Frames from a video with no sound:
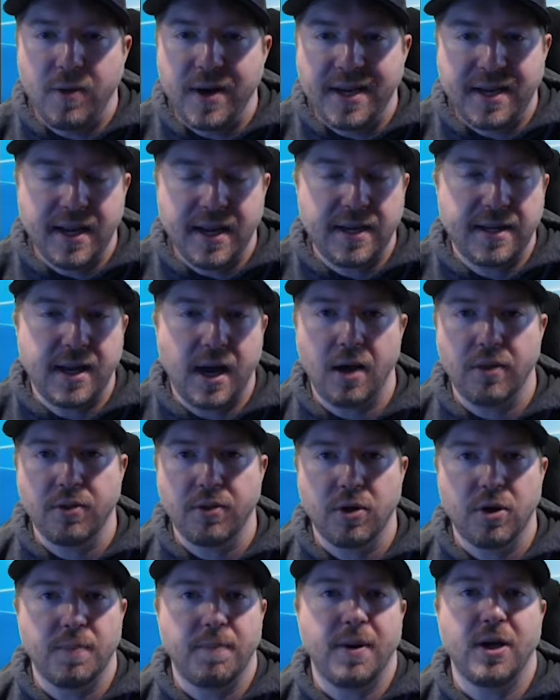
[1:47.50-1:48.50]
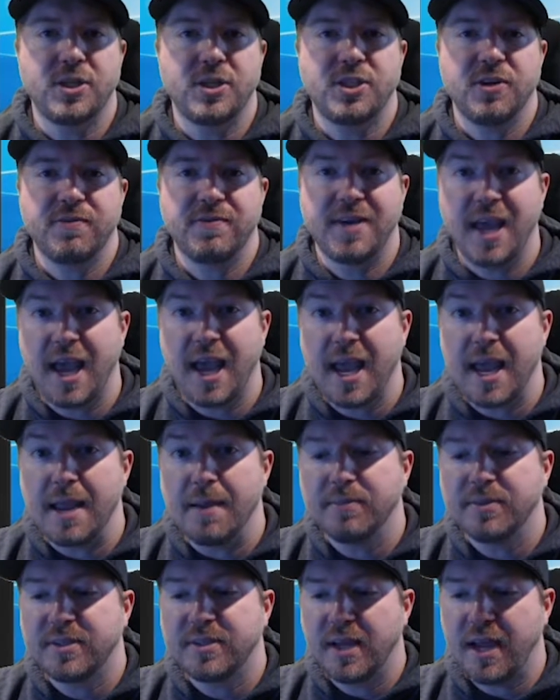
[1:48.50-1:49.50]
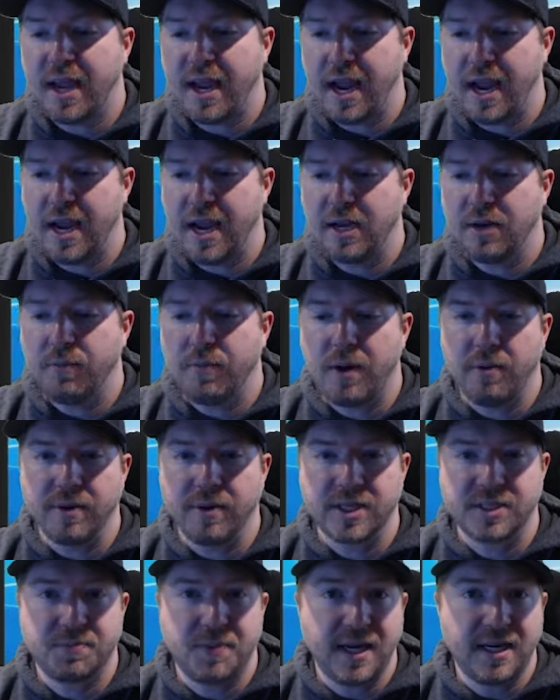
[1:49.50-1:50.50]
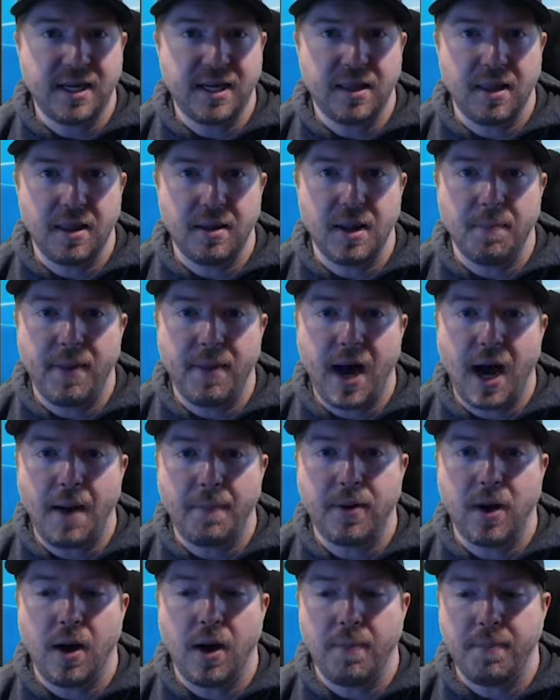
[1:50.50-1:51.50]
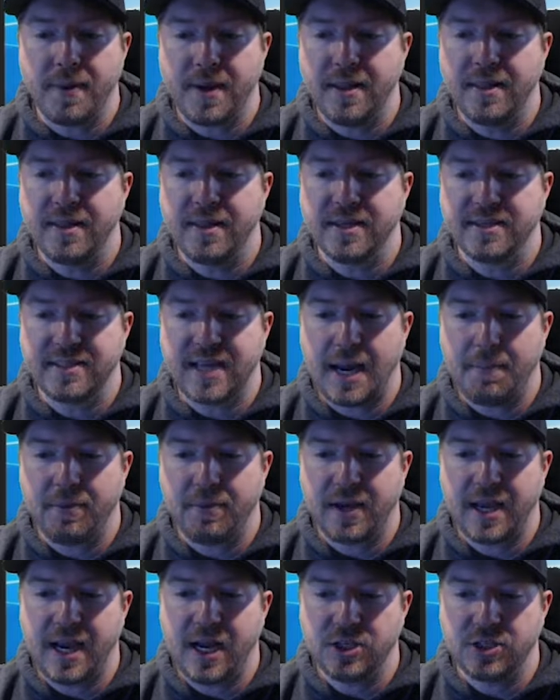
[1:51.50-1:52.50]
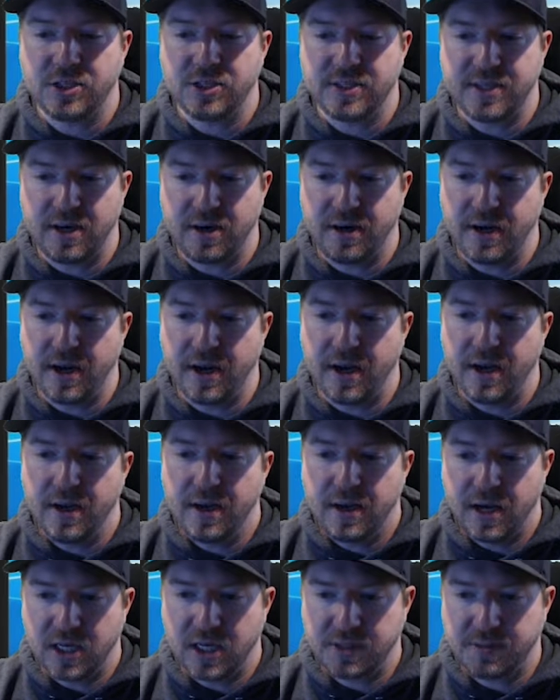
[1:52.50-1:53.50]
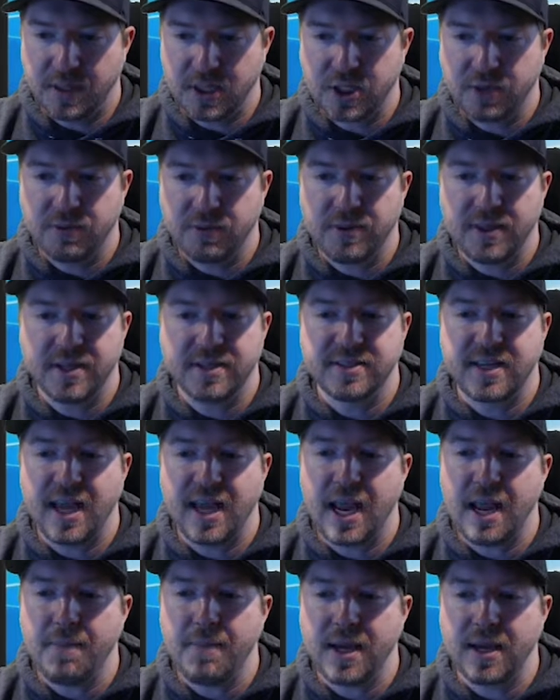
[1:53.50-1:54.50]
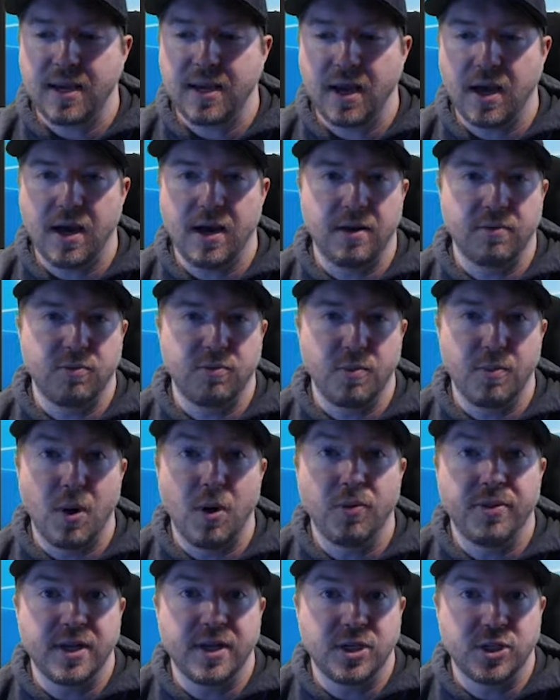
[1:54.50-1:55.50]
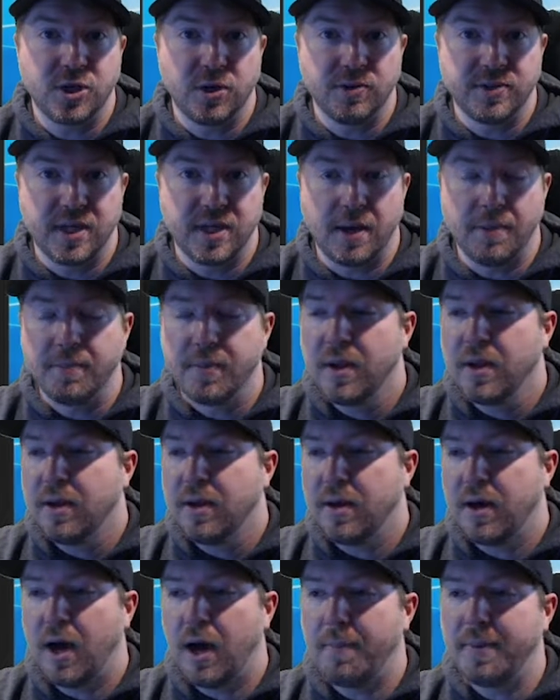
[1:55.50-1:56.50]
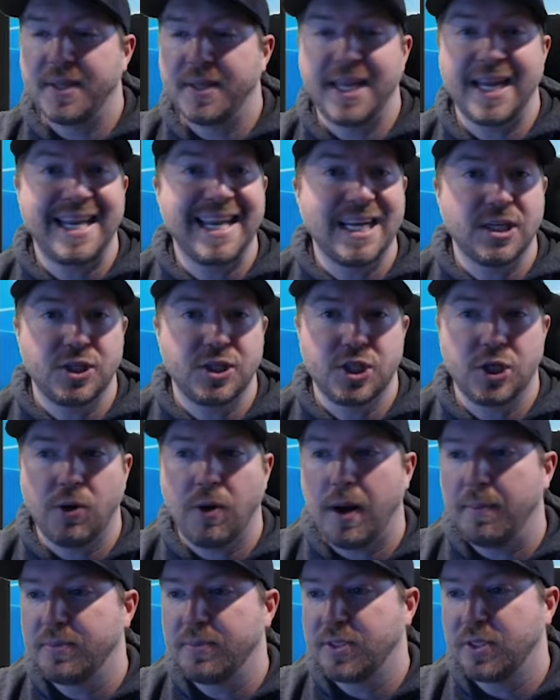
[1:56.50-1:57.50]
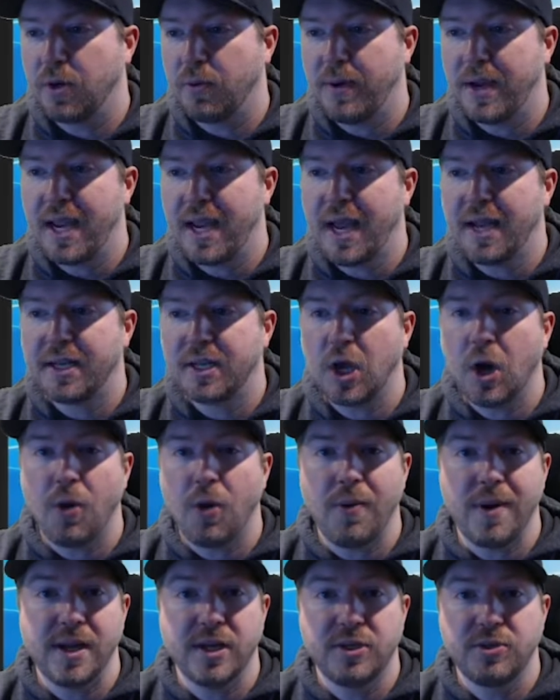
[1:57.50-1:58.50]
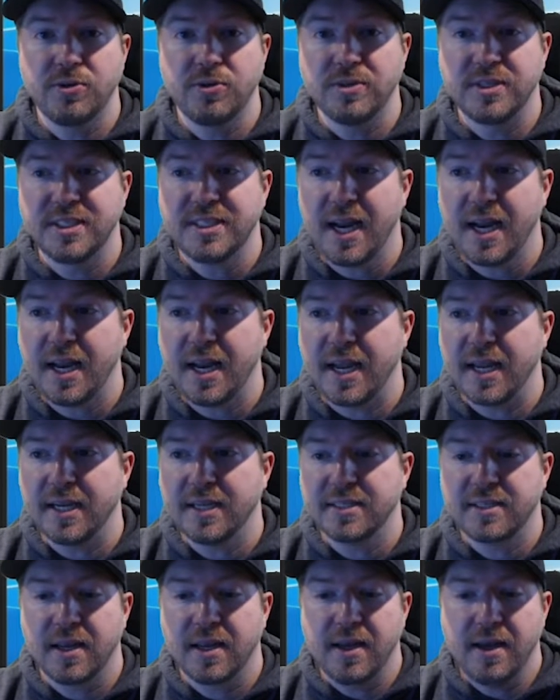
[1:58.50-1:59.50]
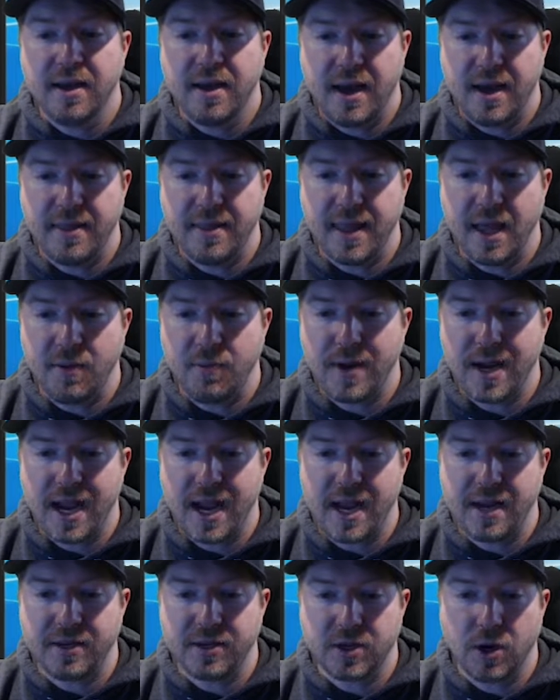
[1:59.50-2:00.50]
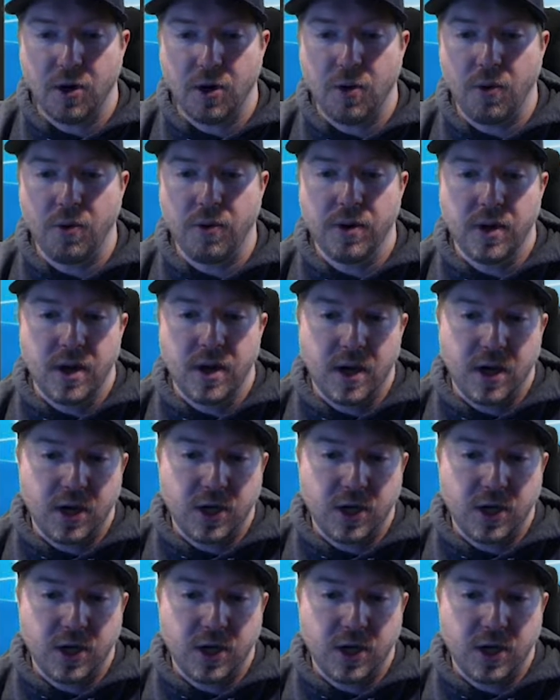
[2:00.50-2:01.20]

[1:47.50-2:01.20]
we did download a bunch of games, and we were expecting them to pop up in this applications area, especially with this gaming remote that shows up. But they didn't show up. So we had to go into settings, and then we had to go